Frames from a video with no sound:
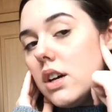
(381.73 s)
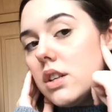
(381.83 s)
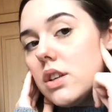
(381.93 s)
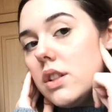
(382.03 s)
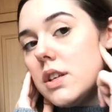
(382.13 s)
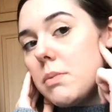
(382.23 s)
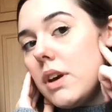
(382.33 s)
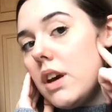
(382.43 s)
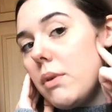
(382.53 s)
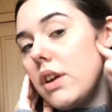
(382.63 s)
So this bit
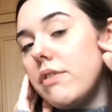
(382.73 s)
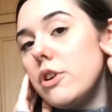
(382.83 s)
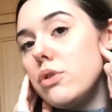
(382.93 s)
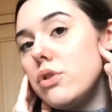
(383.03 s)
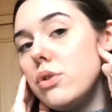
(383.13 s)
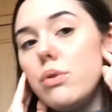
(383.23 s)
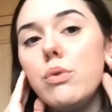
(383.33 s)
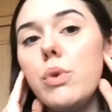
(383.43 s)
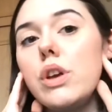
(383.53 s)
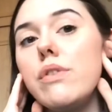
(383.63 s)
here where you feel
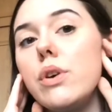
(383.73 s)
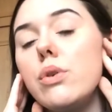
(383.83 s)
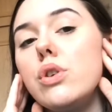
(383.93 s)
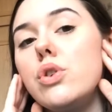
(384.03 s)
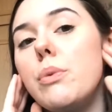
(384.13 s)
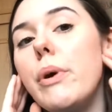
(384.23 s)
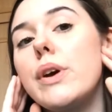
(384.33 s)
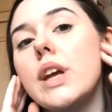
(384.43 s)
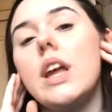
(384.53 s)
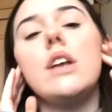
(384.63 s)
your jawbone
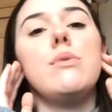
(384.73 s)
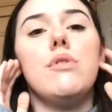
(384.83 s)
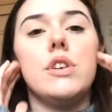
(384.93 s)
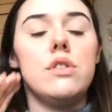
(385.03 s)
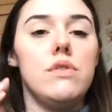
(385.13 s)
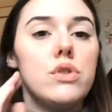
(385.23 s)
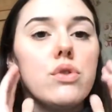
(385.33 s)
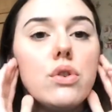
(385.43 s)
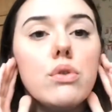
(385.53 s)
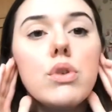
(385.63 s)
connect with the rest of your
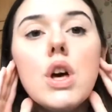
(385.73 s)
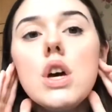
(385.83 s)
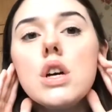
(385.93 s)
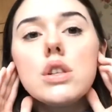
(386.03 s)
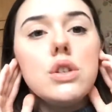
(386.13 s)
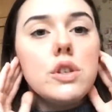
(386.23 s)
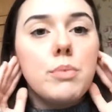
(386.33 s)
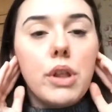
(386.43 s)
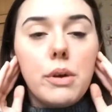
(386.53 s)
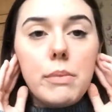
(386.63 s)
skull. So just
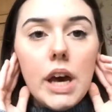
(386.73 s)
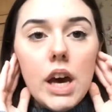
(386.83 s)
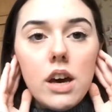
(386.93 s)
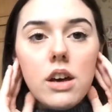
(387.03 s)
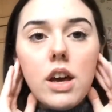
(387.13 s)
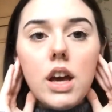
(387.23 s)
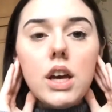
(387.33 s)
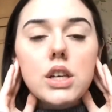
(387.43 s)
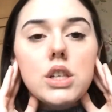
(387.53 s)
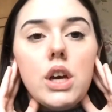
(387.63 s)
put them there.
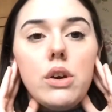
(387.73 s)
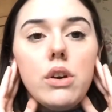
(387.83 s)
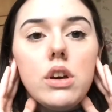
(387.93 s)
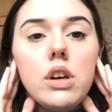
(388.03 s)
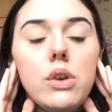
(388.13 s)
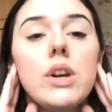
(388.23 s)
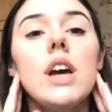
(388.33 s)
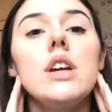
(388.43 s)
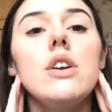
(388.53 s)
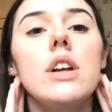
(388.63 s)
So you
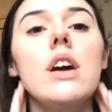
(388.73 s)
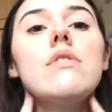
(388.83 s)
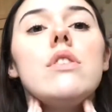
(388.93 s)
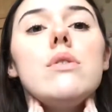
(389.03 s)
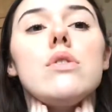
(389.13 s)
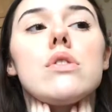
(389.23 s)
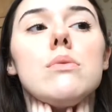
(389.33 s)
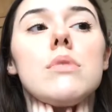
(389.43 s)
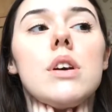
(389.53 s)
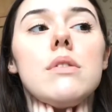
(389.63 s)
don't have to, or
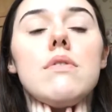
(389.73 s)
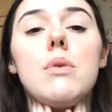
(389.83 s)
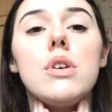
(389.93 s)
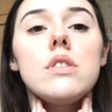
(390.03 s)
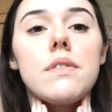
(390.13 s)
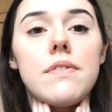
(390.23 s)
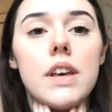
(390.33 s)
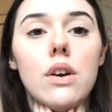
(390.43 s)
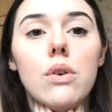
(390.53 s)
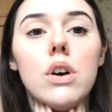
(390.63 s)
sometimes if you want to
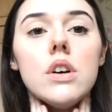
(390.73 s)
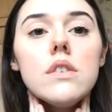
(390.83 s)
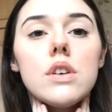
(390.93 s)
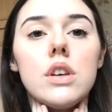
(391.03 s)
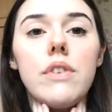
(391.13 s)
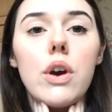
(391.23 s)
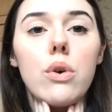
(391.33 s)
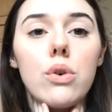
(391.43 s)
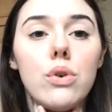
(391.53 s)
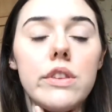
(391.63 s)
feel your vocal
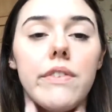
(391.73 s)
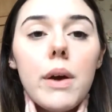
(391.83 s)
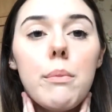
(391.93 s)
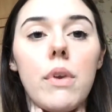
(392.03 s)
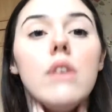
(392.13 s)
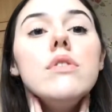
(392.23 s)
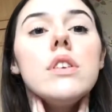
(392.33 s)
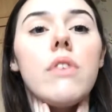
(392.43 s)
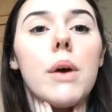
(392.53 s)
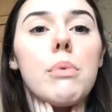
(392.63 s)
cords
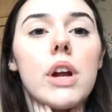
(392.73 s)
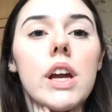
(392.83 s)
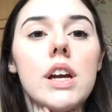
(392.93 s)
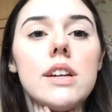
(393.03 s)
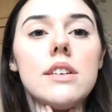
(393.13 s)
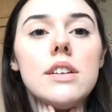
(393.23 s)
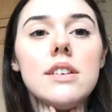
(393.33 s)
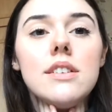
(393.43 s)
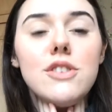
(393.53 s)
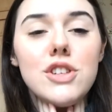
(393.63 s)
vibrating,
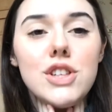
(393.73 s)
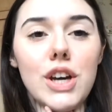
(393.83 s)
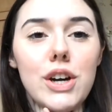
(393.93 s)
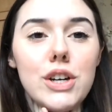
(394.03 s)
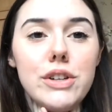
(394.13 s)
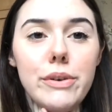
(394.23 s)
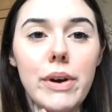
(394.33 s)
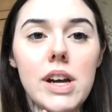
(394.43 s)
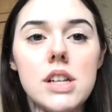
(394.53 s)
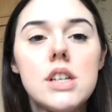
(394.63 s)
just see how you're
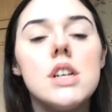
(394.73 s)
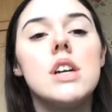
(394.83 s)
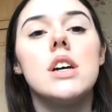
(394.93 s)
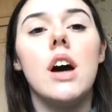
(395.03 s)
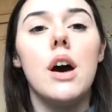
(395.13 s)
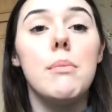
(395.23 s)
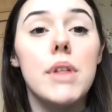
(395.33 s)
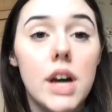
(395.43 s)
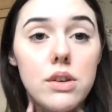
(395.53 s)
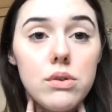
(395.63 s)
doing.
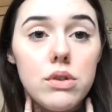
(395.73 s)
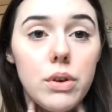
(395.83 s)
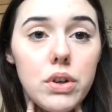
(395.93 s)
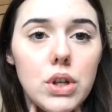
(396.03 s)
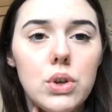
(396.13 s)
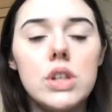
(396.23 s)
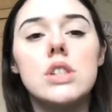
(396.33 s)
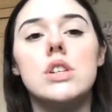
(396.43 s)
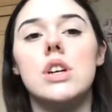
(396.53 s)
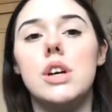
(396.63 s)
That's also a good choice
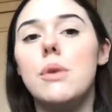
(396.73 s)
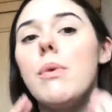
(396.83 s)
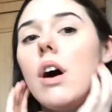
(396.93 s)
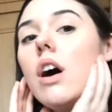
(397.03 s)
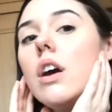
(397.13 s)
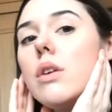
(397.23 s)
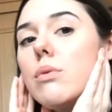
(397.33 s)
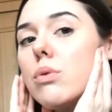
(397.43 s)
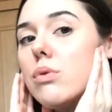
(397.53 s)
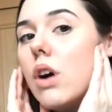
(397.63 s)
to do. But I
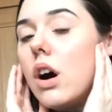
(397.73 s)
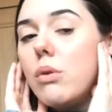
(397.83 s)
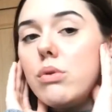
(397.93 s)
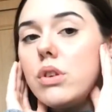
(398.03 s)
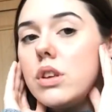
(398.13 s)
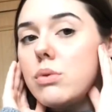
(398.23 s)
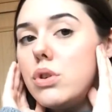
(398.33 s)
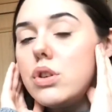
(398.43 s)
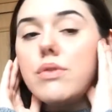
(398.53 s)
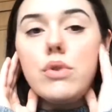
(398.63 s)
will do this one
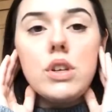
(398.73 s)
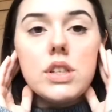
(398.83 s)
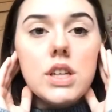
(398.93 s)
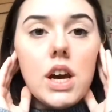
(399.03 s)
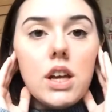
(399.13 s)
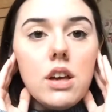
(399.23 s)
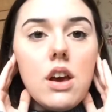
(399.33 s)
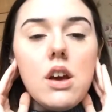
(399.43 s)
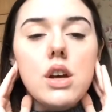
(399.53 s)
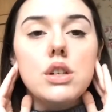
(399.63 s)
just for you today.
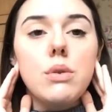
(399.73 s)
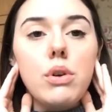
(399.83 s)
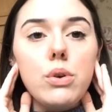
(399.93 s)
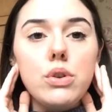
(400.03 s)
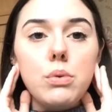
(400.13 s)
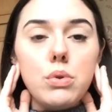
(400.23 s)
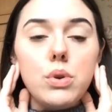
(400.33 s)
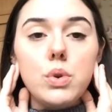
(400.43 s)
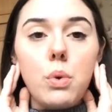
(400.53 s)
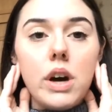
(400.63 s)
So what you'll do, we'll do
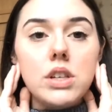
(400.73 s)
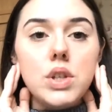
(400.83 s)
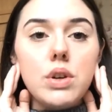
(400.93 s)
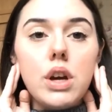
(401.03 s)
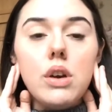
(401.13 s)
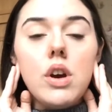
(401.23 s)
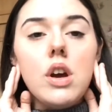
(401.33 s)
it twice through.